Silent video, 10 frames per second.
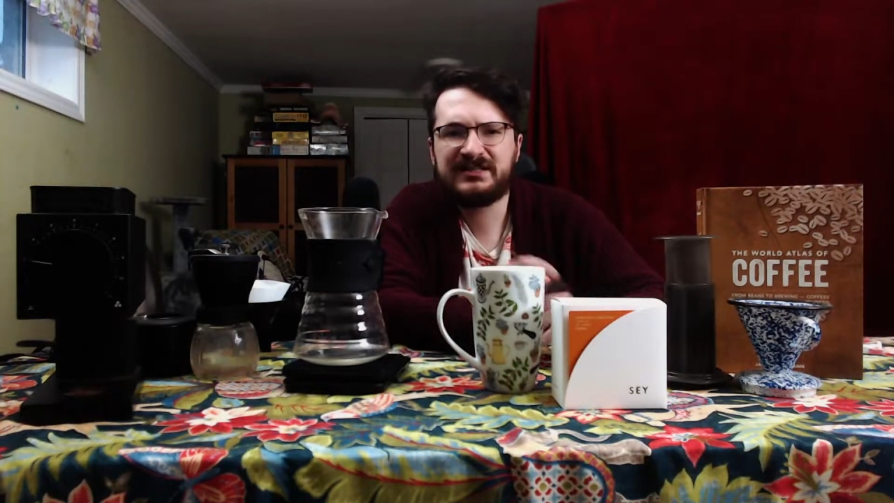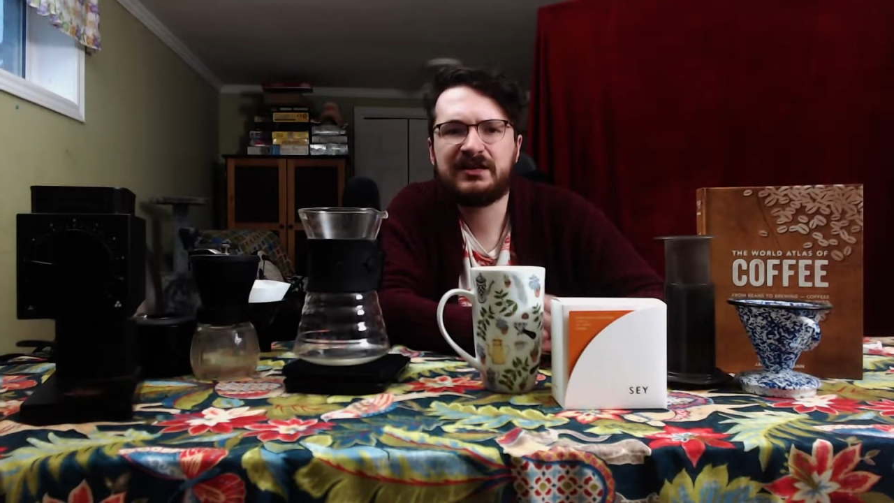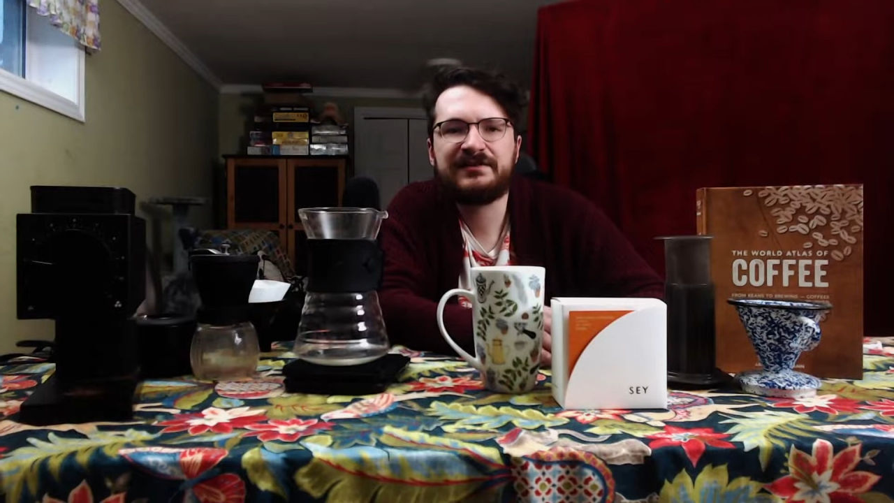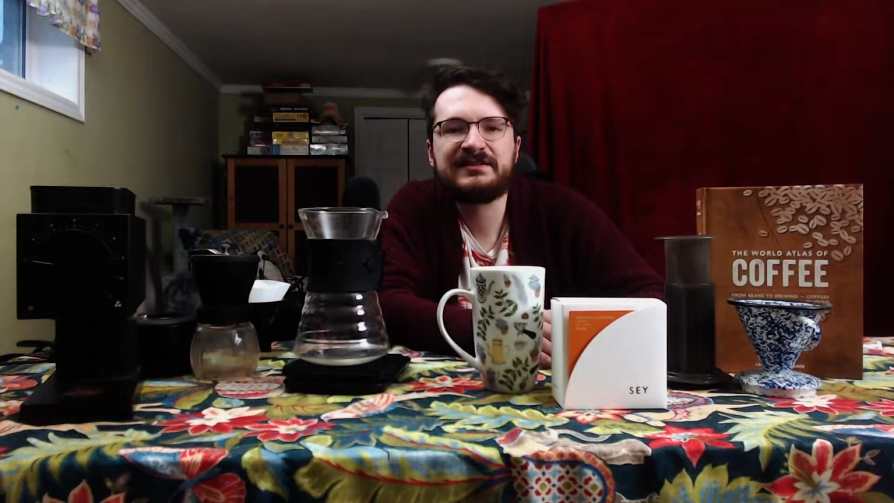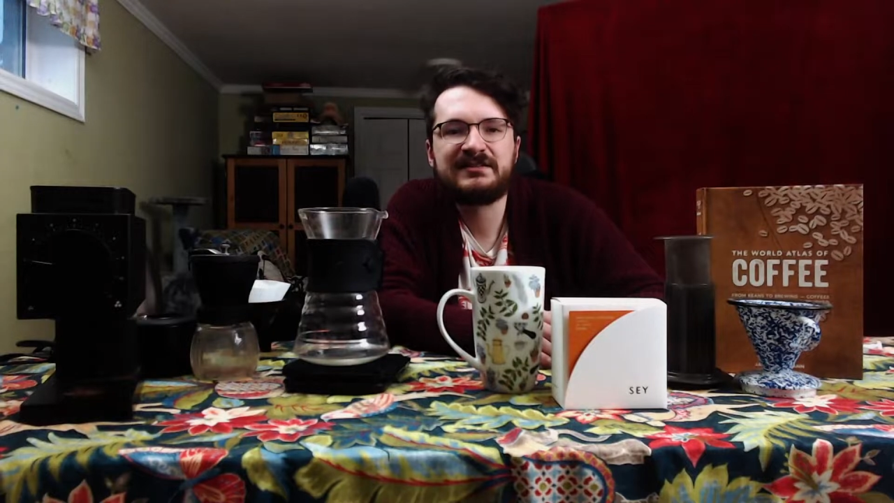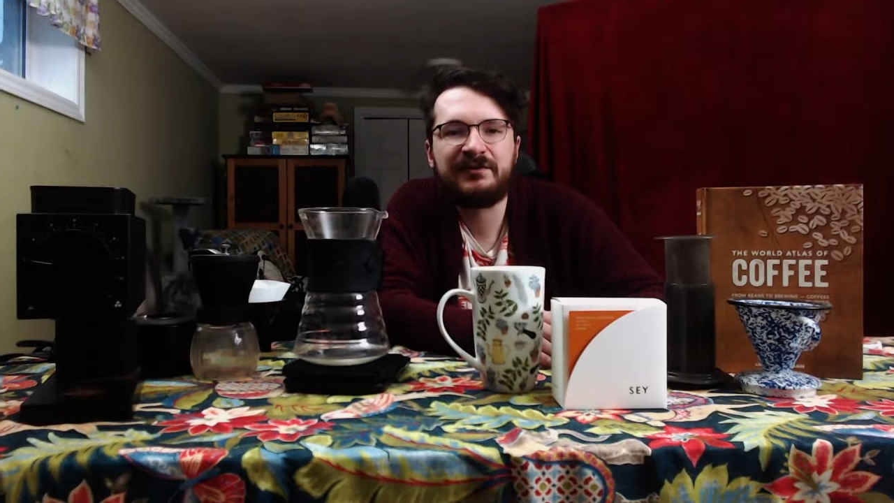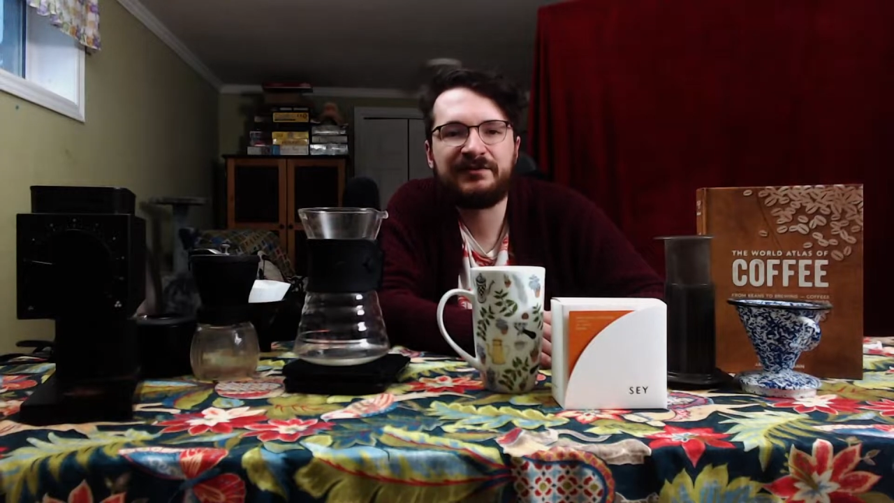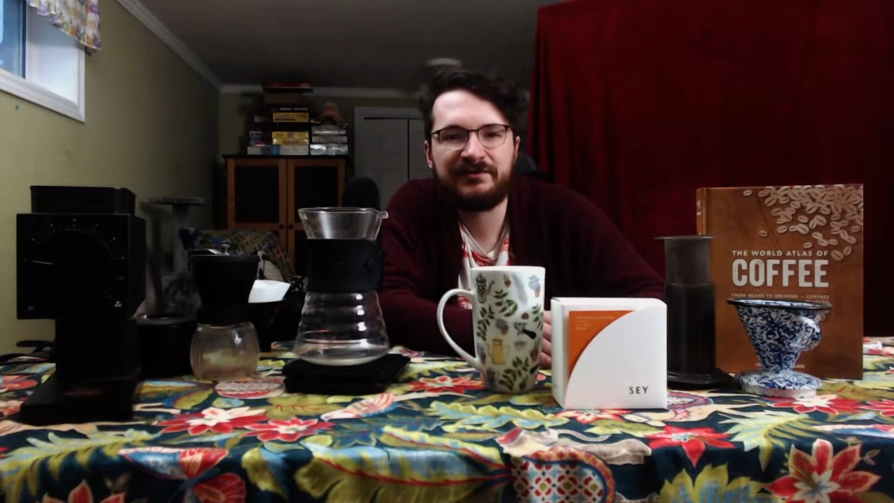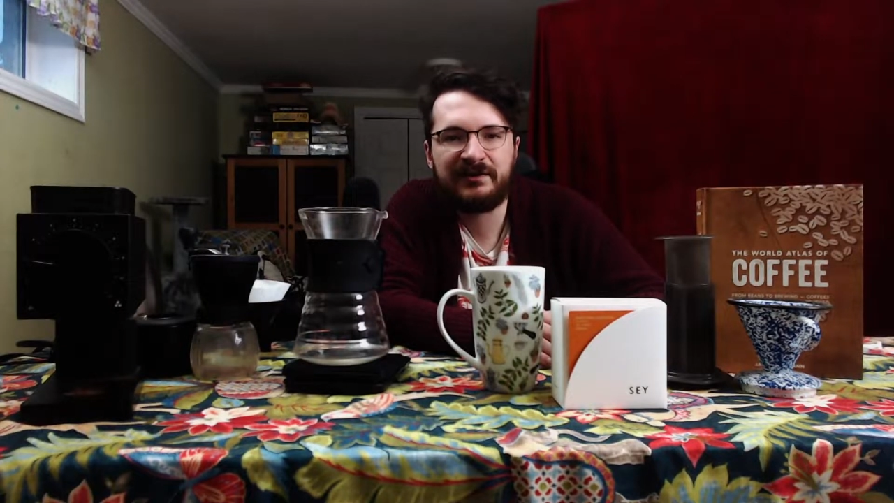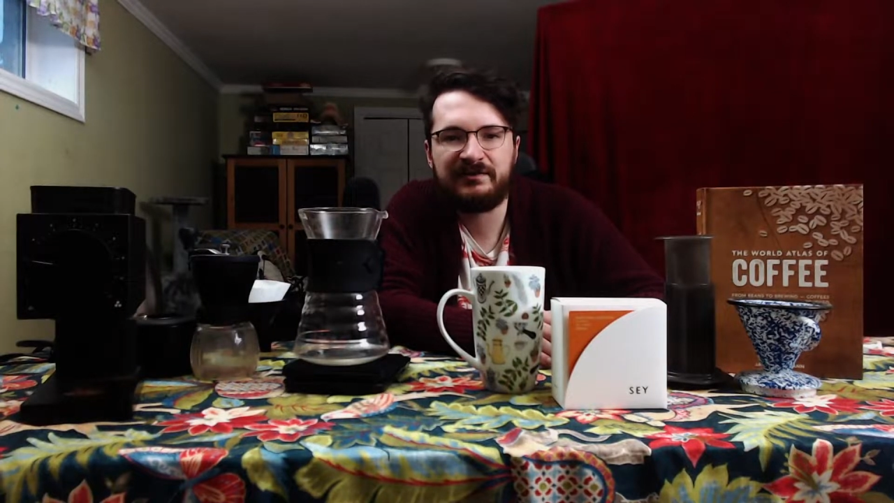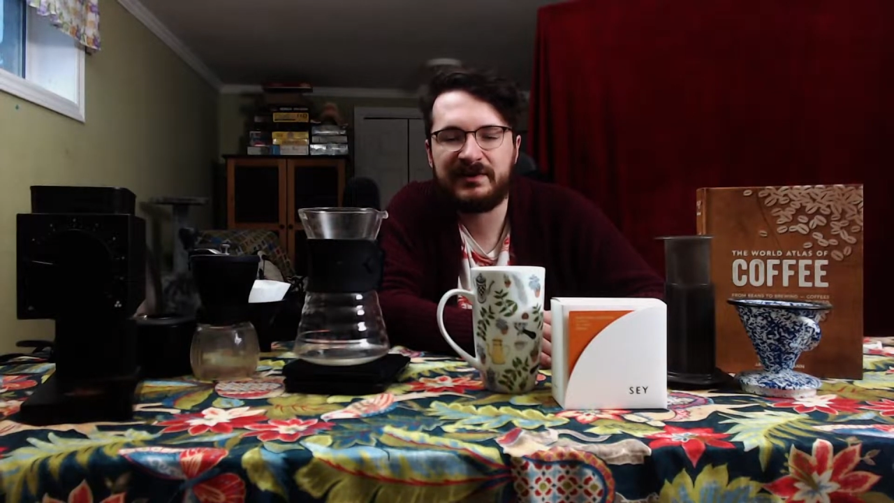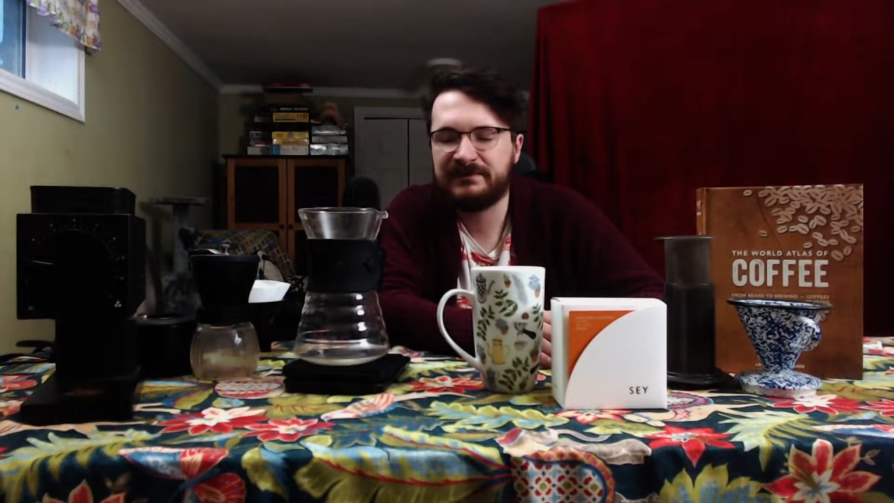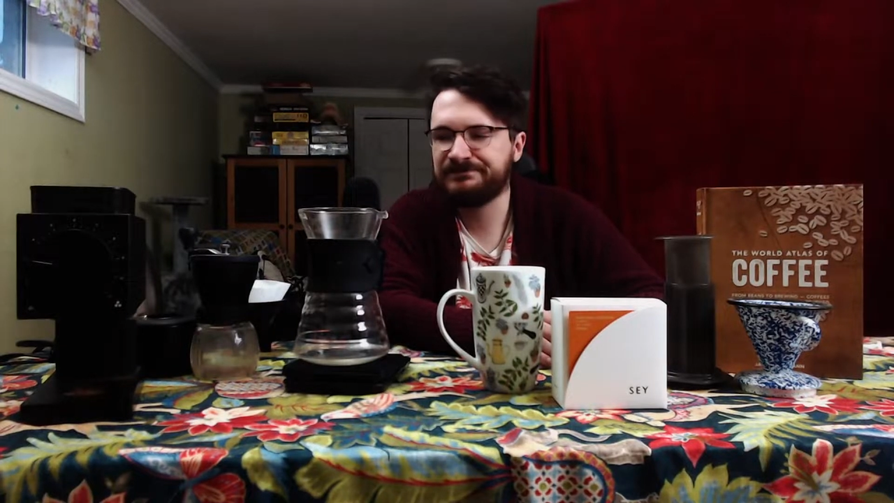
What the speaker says: all this stuff in front of me?